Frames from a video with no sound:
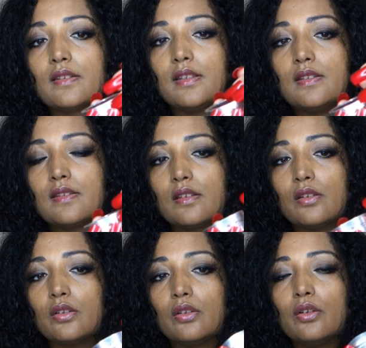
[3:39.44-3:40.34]
It's
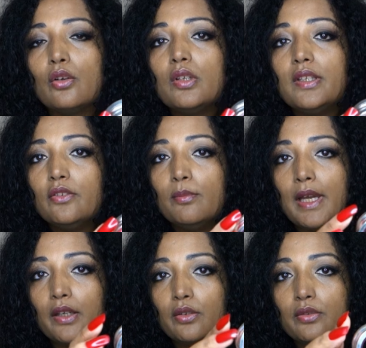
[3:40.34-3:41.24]
a collier de
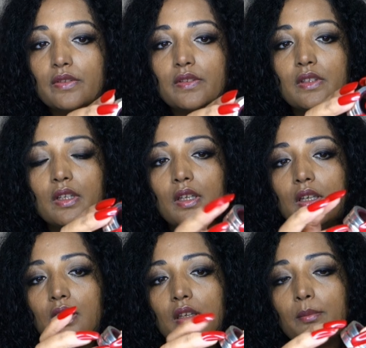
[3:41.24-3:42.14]
Bacchus.
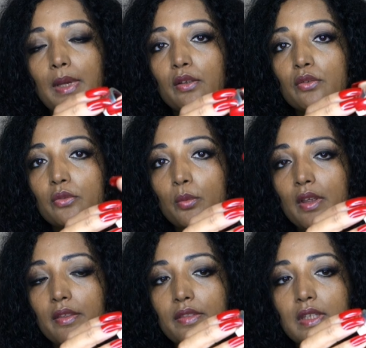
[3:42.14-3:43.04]
Bacchus
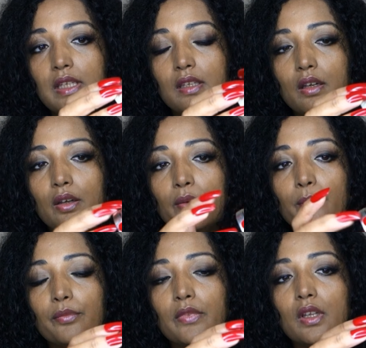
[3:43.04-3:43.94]
was the
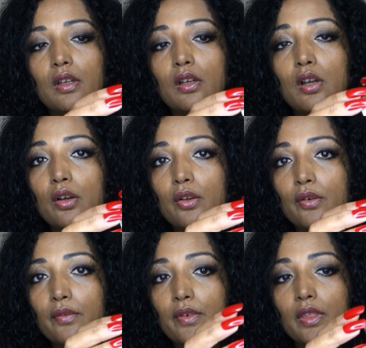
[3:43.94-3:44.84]
god
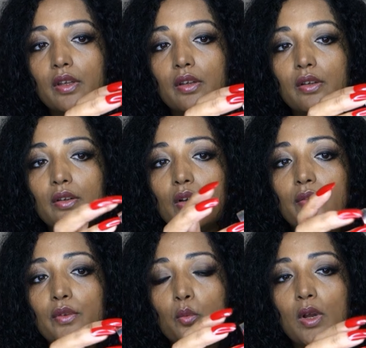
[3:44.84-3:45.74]
of
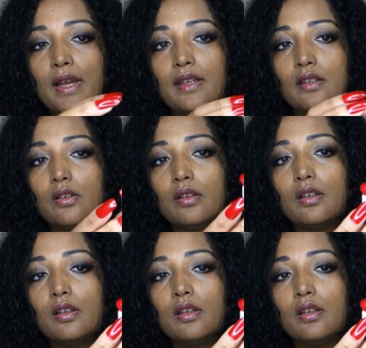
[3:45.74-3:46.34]
the wine.